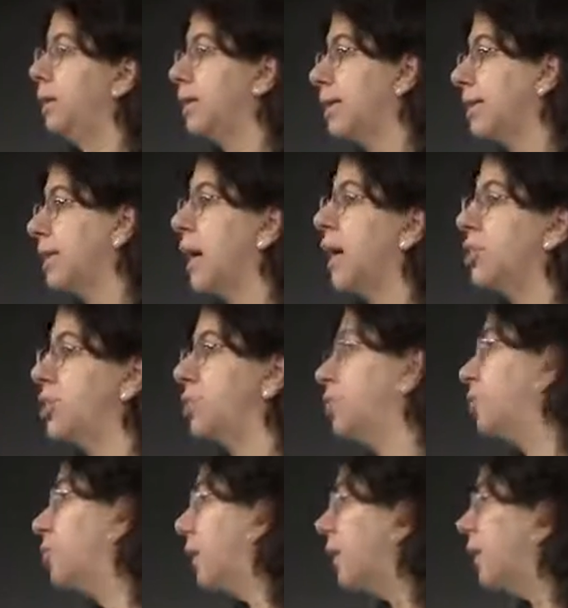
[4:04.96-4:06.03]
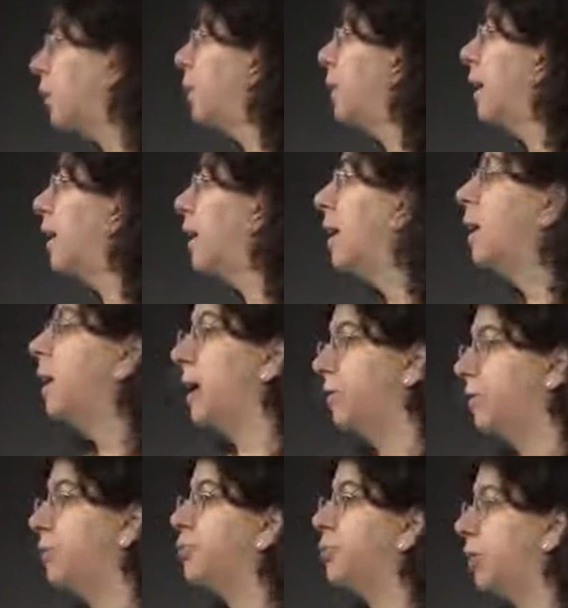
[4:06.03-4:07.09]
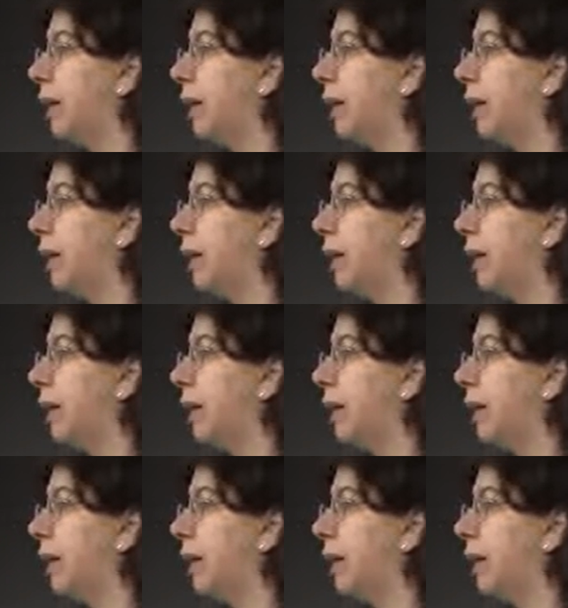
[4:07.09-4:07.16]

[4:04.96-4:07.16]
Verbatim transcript: discussion during the week of different